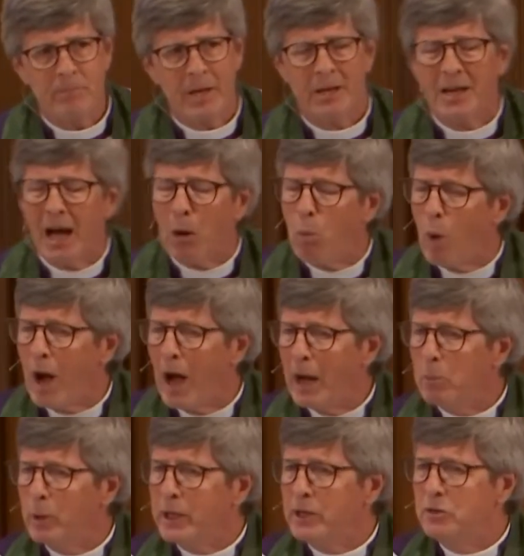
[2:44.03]
Now, why
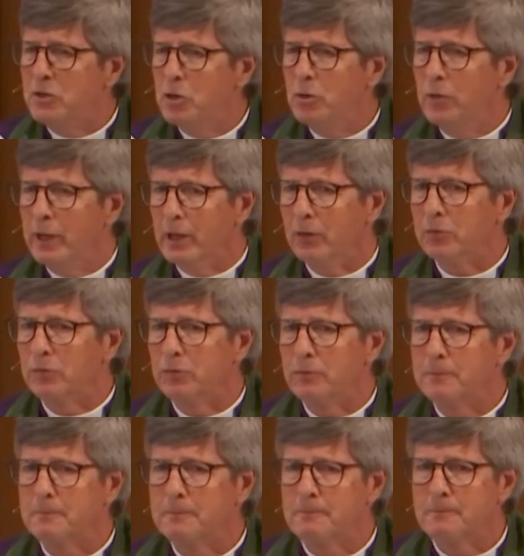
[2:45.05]
would he do this?
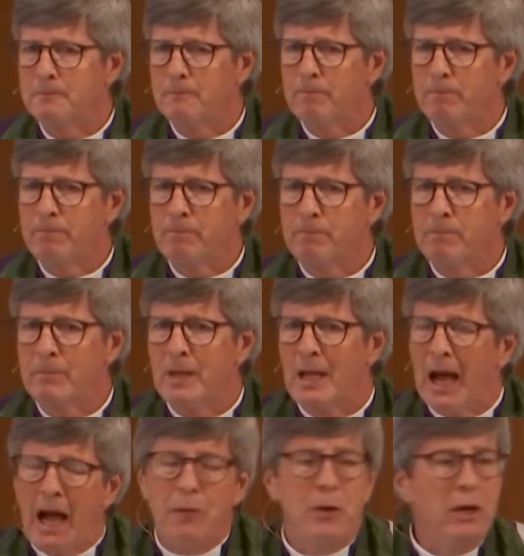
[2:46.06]

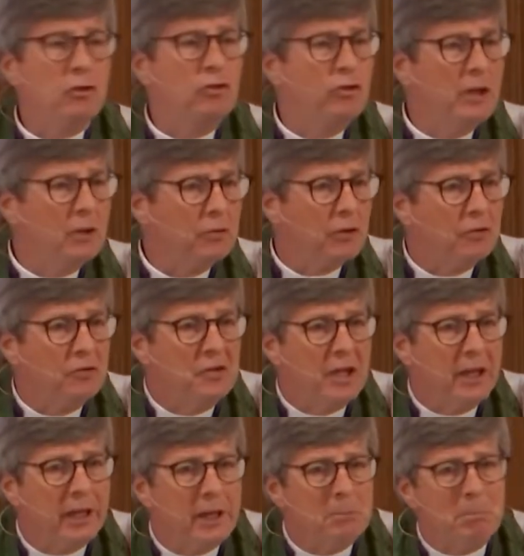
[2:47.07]
I think Jesus
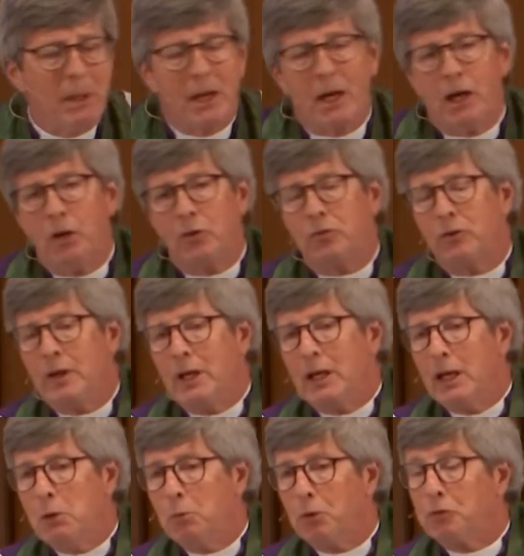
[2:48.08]
did it because
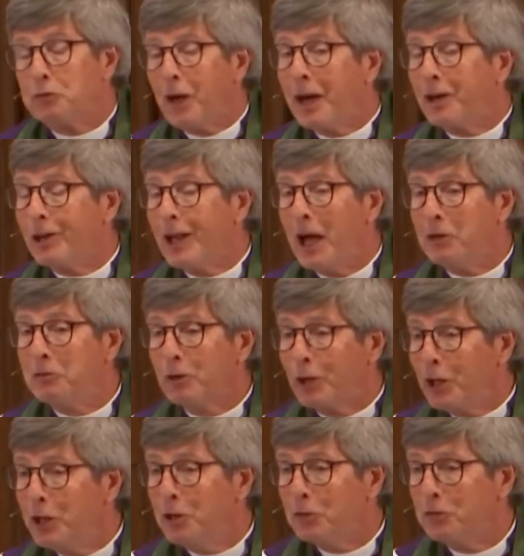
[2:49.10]
he was
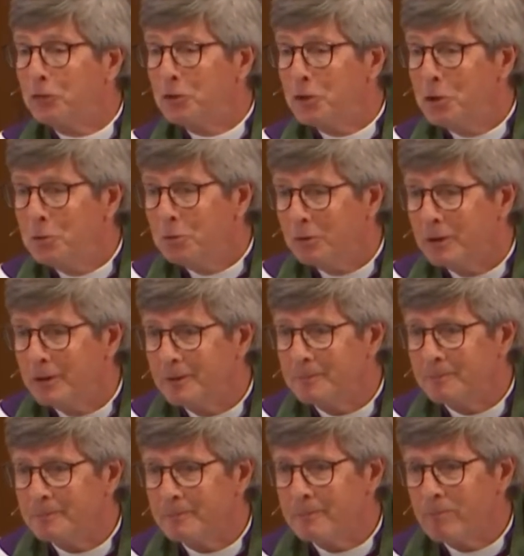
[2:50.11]
psychologically astute.
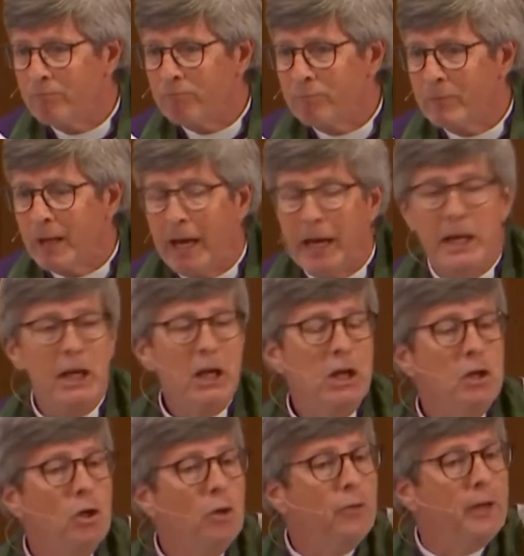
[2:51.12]
And he
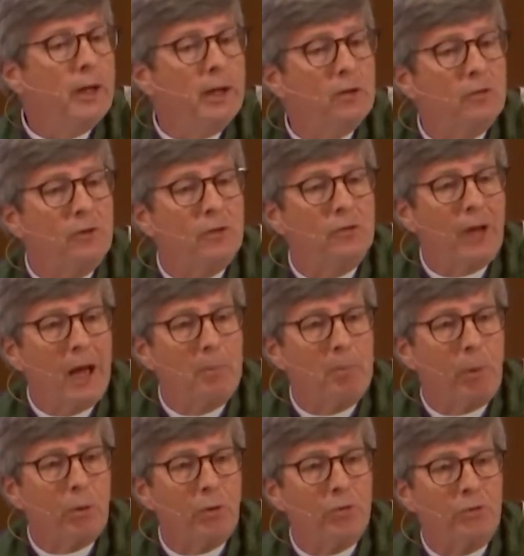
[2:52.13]
knew that his
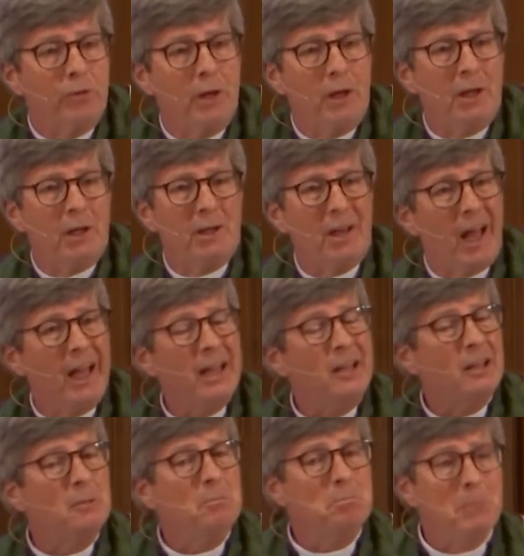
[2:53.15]
disciples,
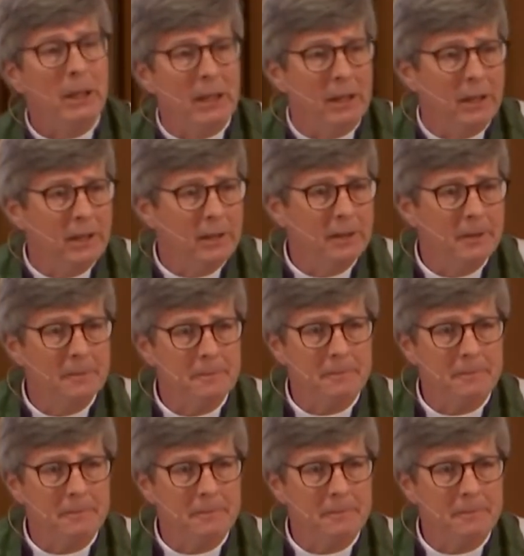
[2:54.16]
like me,